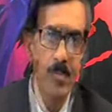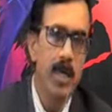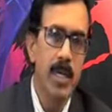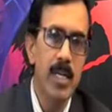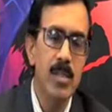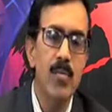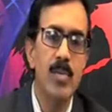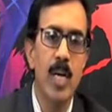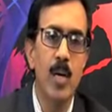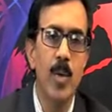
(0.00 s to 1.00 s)
In case of
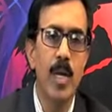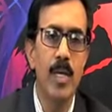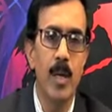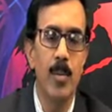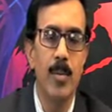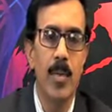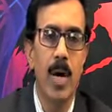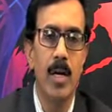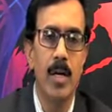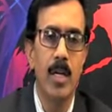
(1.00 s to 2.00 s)
germanium
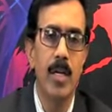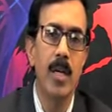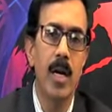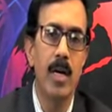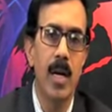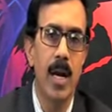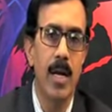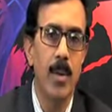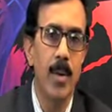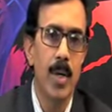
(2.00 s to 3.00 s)
and tin and
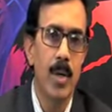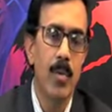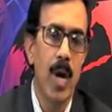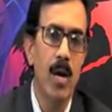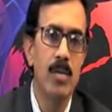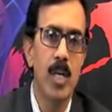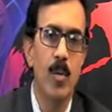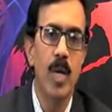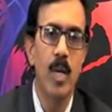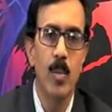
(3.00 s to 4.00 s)
lead, we have
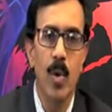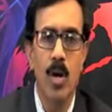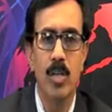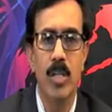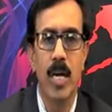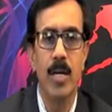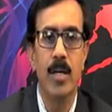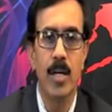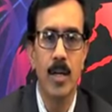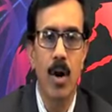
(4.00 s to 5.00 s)
germanium
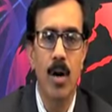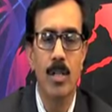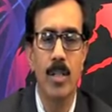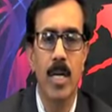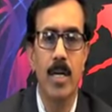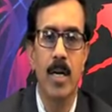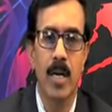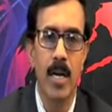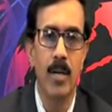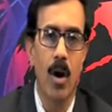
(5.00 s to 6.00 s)
oxide, tin oxide and
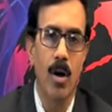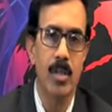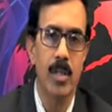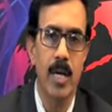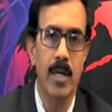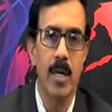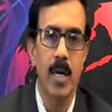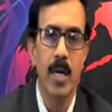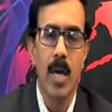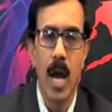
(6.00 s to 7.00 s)
lead oxide
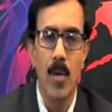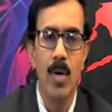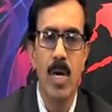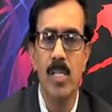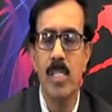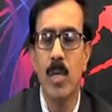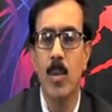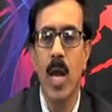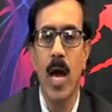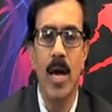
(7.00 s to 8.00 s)
have
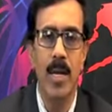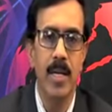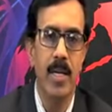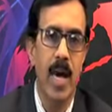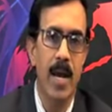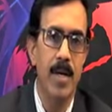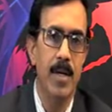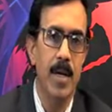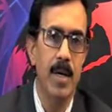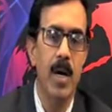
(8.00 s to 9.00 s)
considerable ionic
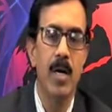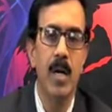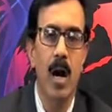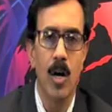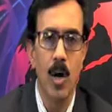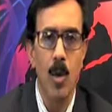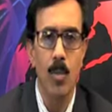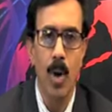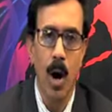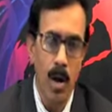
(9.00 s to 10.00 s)
character and
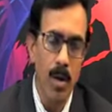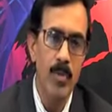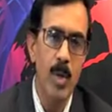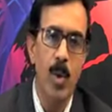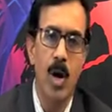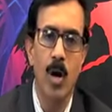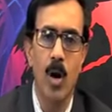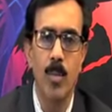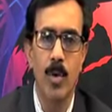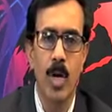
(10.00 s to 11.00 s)
all of them
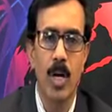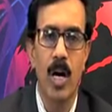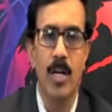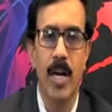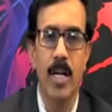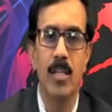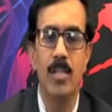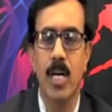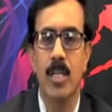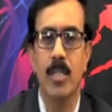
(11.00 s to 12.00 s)
adopt rutile
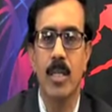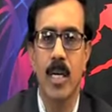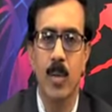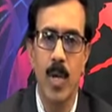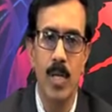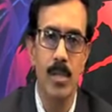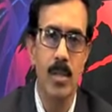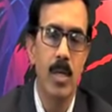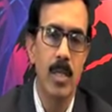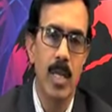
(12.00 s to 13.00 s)
structure. That means,
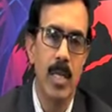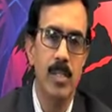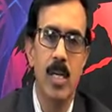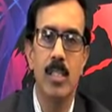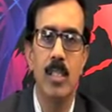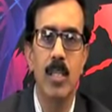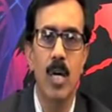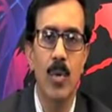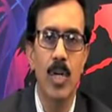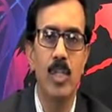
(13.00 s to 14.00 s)
their structures are
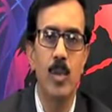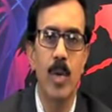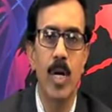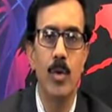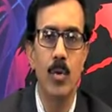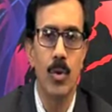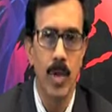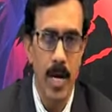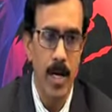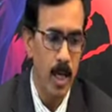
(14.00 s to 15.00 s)
very similar to
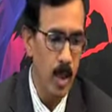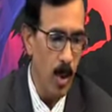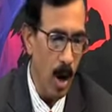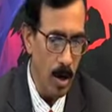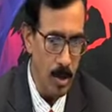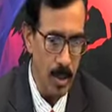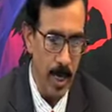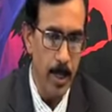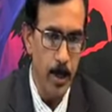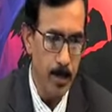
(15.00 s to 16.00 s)
titanium
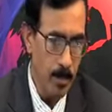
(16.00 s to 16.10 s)
oxide.